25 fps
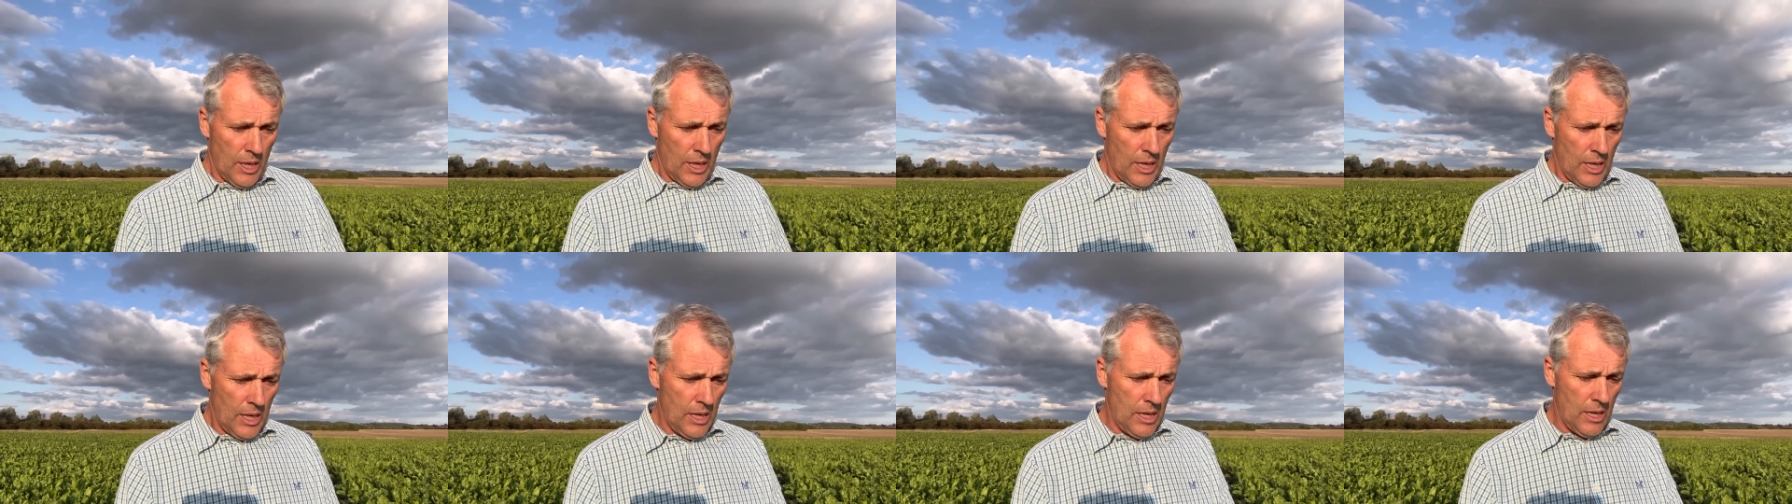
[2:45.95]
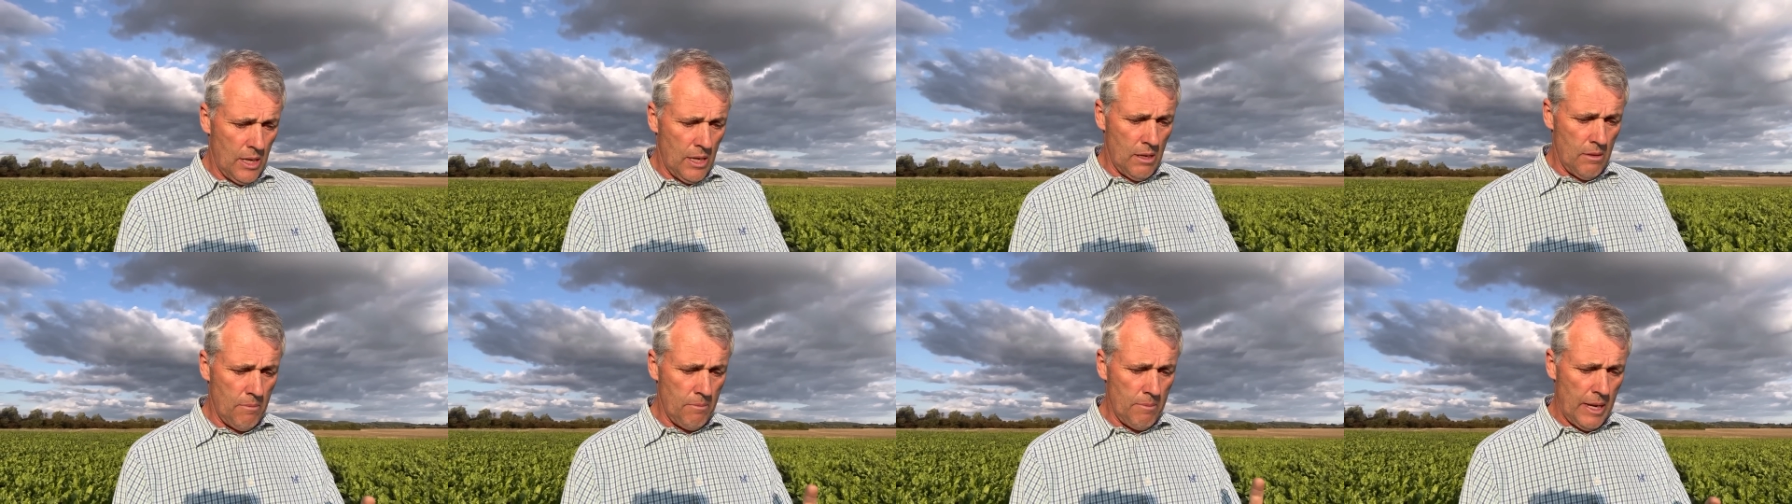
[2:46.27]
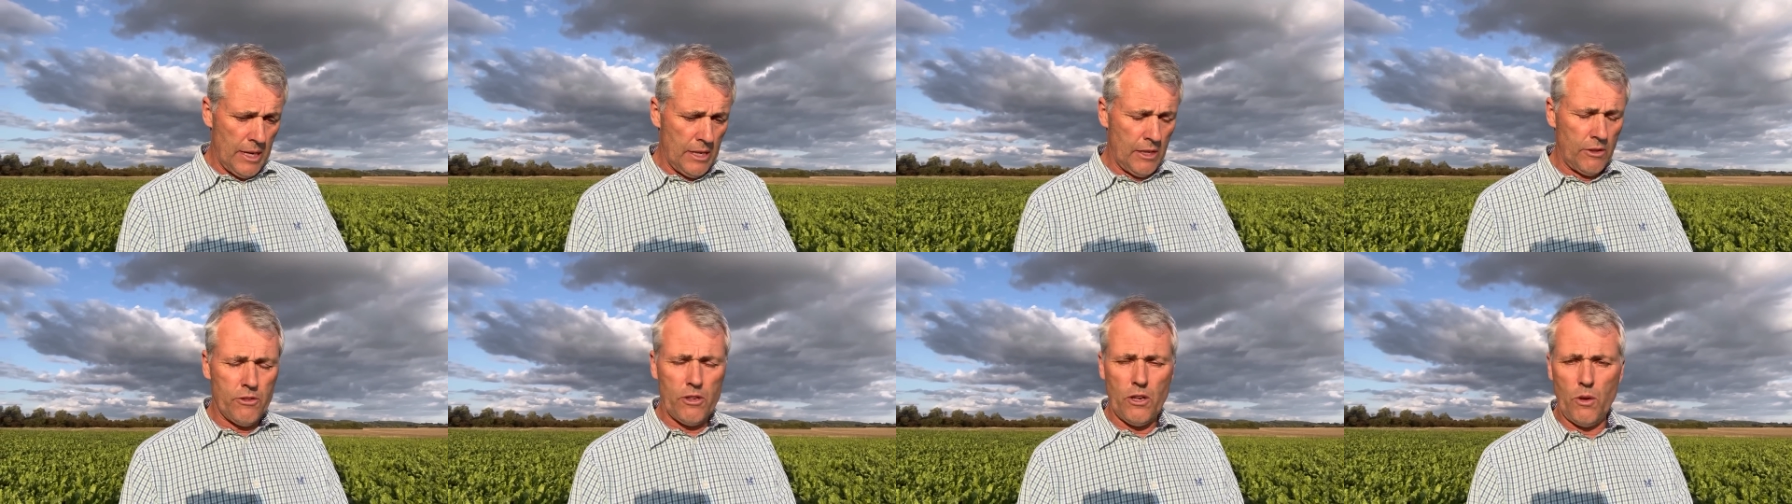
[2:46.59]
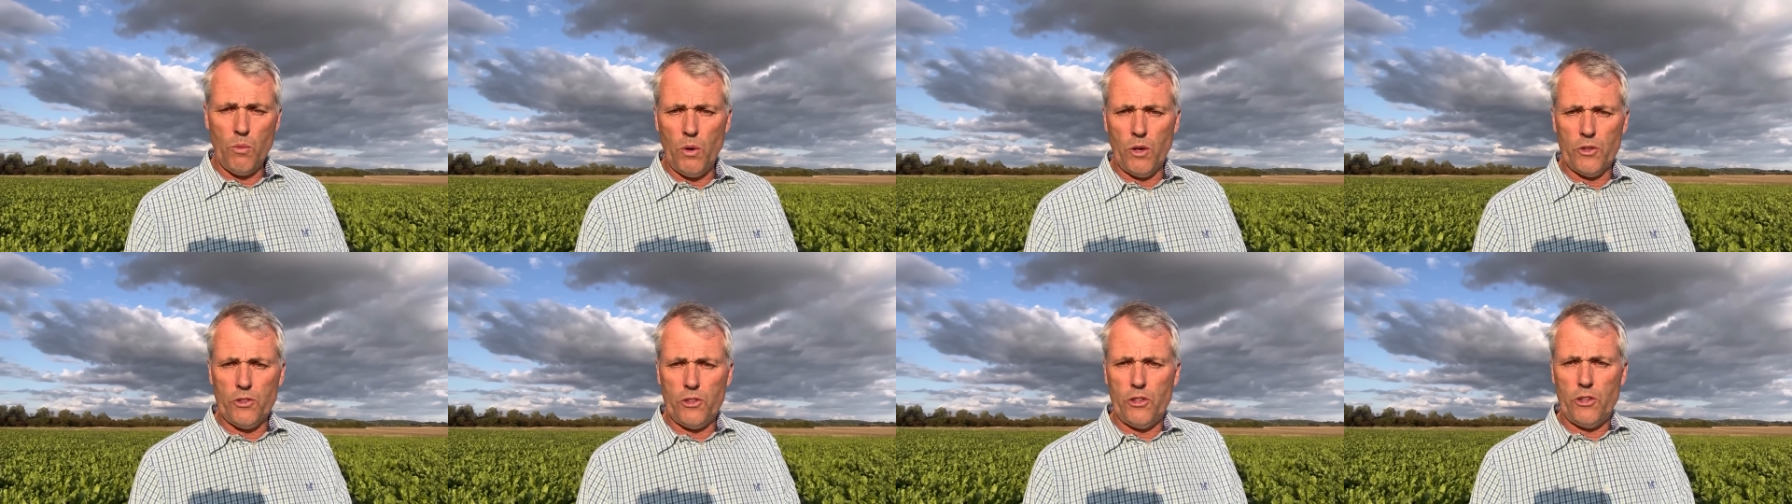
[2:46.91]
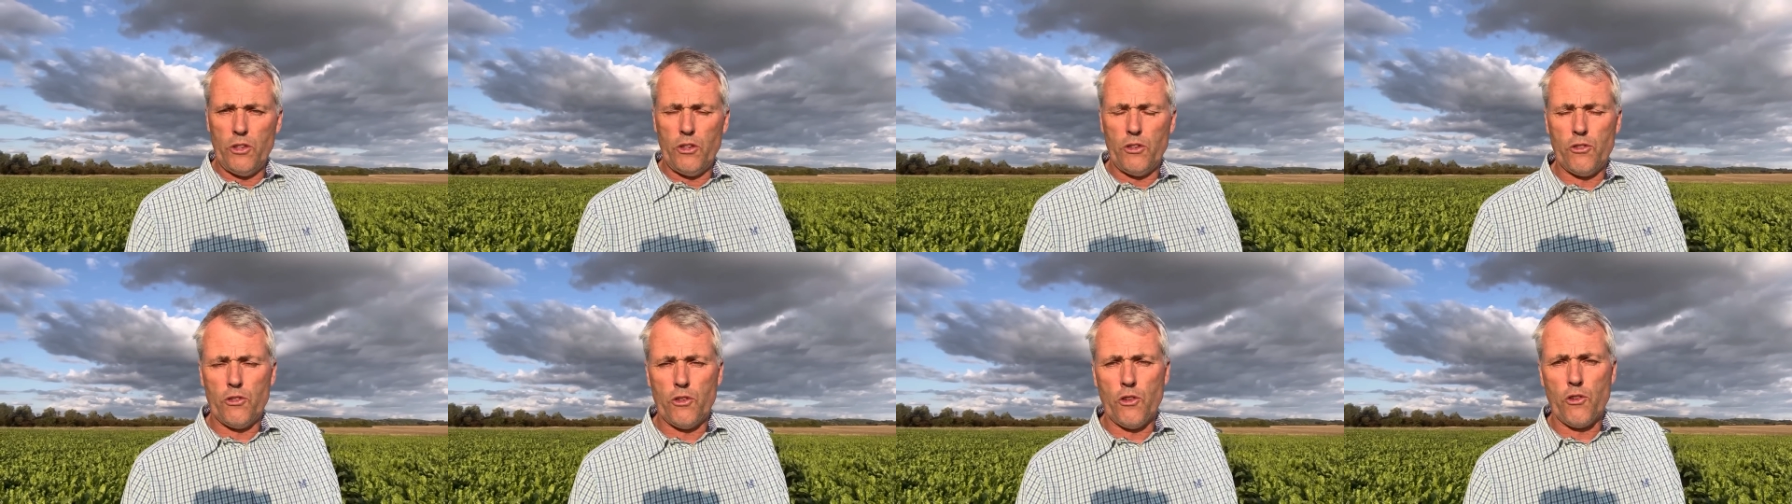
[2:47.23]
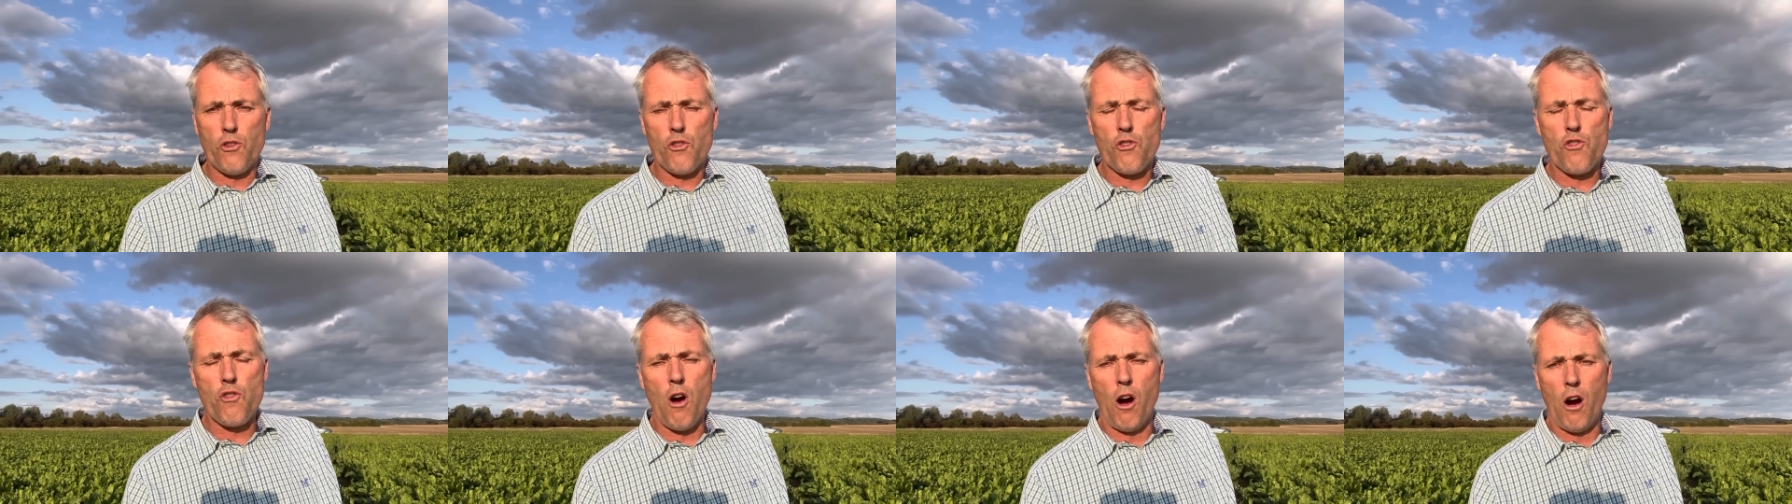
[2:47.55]
Uh, Manitou wanted us to
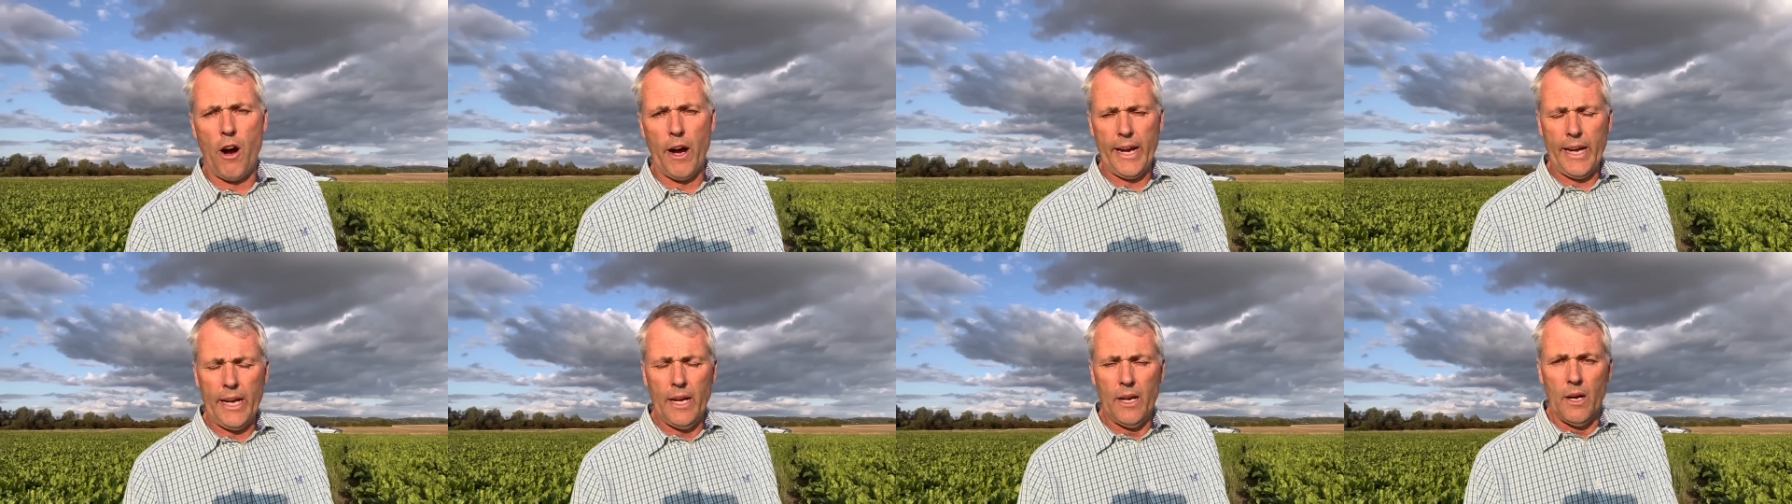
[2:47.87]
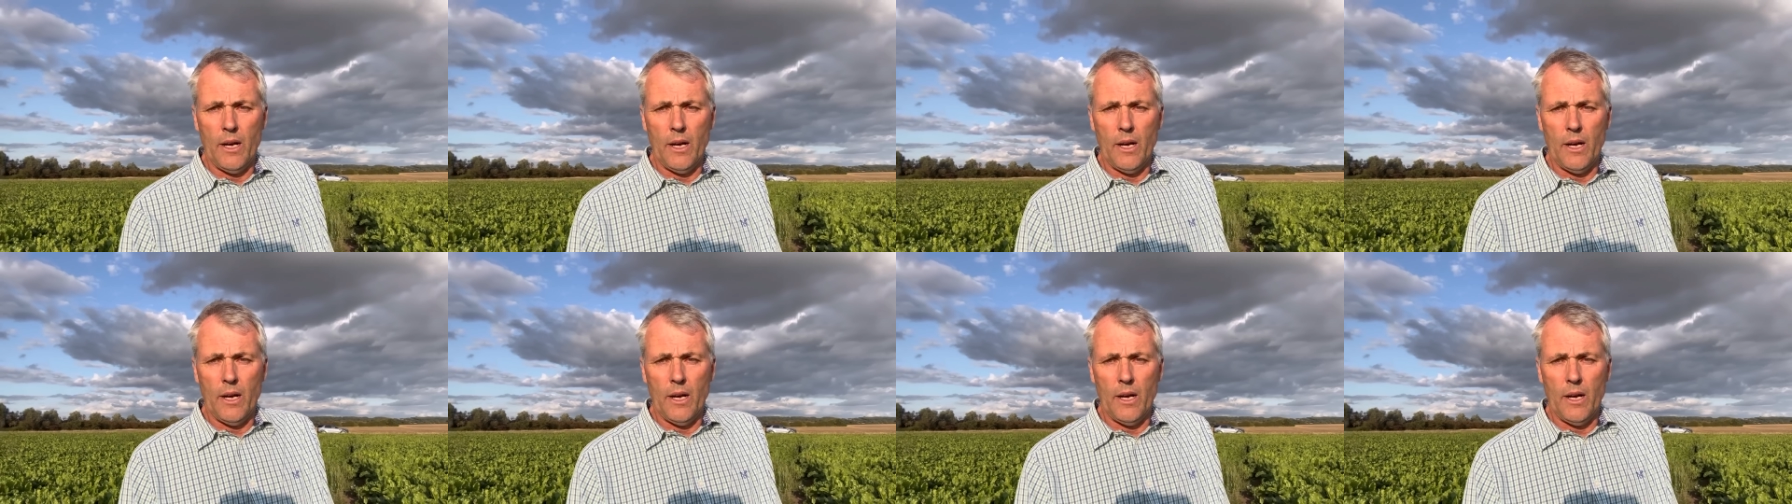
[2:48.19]
try